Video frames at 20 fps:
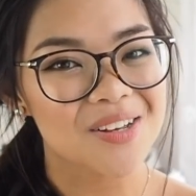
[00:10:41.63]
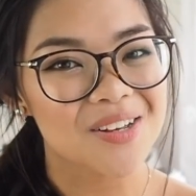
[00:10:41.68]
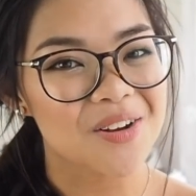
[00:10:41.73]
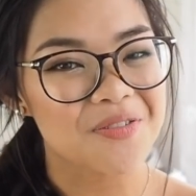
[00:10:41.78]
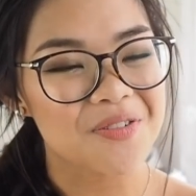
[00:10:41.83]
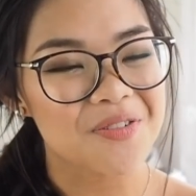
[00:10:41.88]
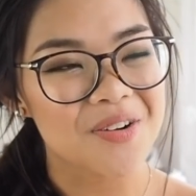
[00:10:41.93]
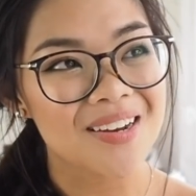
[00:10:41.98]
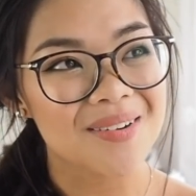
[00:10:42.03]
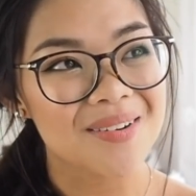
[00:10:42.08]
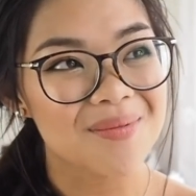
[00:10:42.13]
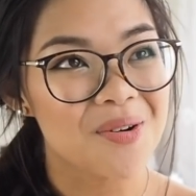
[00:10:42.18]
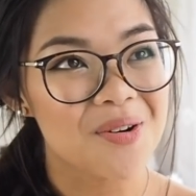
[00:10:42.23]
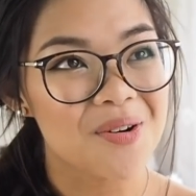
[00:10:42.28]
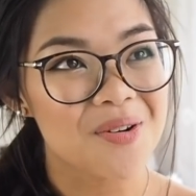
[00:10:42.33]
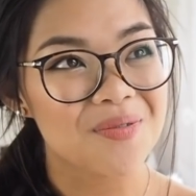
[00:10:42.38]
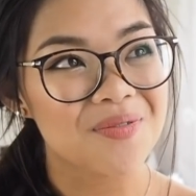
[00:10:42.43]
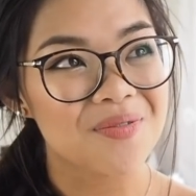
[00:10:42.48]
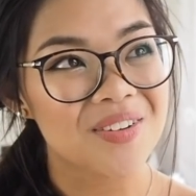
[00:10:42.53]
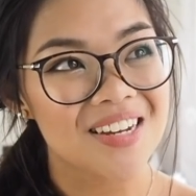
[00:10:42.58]
offering
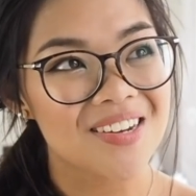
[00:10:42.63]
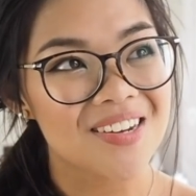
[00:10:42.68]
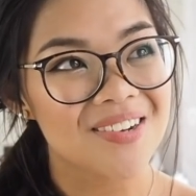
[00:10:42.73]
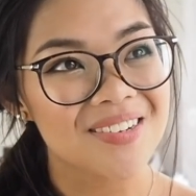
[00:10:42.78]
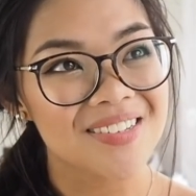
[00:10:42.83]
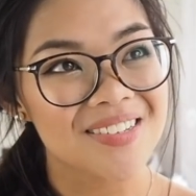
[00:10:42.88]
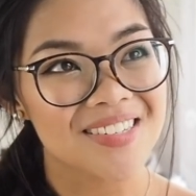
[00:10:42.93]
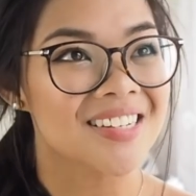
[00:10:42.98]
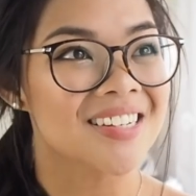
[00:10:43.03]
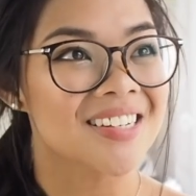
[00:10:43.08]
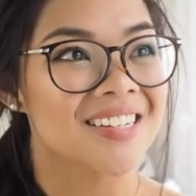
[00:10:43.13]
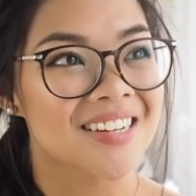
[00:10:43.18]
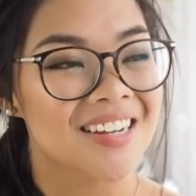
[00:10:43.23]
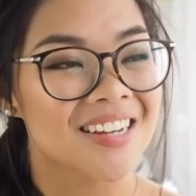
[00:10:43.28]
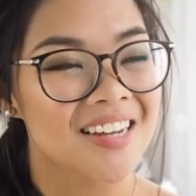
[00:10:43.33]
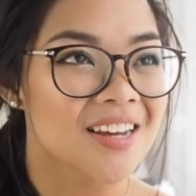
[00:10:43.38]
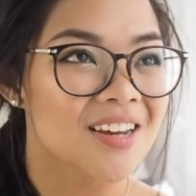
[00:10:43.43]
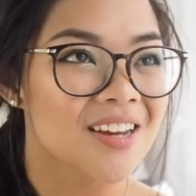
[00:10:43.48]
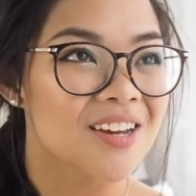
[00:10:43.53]
more videos and